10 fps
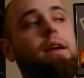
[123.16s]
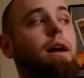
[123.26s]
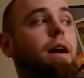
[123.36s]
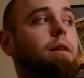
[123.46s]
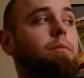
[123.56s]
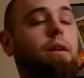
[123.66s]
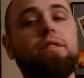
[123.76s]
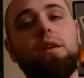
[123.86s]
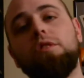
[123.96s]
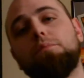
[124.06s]
If
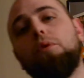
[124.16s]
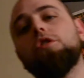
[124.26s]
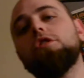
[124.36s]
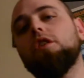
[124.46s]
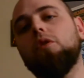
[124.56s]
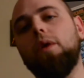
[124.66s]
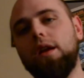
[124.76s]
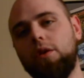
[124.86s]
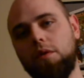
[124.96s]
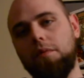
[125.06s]
someone's pushing their way
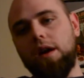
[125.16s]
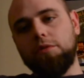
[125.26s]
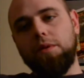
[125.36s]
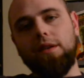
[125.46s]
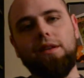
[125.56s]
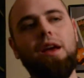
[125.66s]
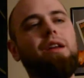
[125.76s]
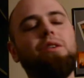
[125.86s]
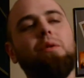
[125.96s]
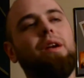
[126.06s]
into a mosh pit,
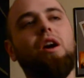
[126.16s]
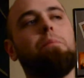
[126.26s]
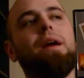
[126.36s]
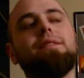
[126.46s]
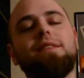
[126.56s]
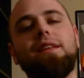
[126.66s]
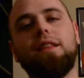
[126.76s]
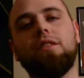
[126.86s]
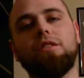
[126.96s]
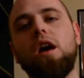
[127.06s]
don't get all pissy
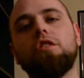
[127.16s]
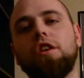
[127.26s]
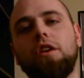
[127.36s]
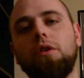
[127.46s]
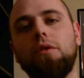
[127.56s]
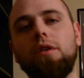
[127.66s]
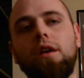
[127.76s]
that they're touching you.